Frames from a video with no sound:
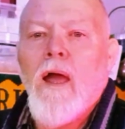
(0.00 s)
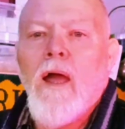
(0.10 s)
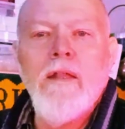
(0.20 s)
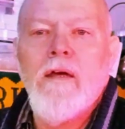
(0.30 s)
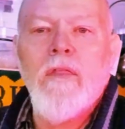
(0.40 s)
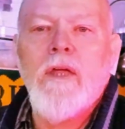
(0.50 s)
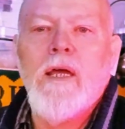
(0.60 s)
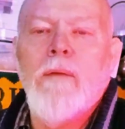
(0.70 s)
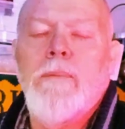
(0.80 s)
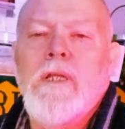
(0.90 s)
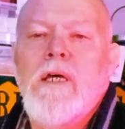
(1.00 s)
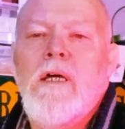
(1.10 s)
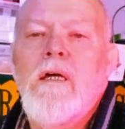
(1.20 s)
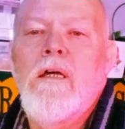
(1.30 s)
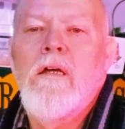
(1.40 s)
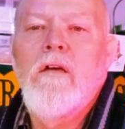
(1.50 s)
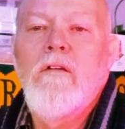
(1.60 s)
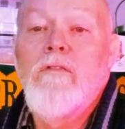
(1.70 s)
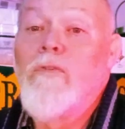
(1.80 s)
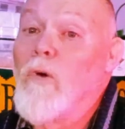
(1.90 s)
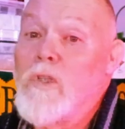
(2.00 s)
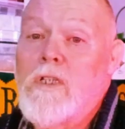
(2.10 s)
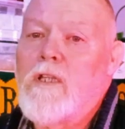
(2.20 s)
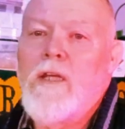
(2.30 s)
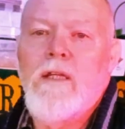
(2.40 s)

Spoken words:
And nothing happened. Fortunately,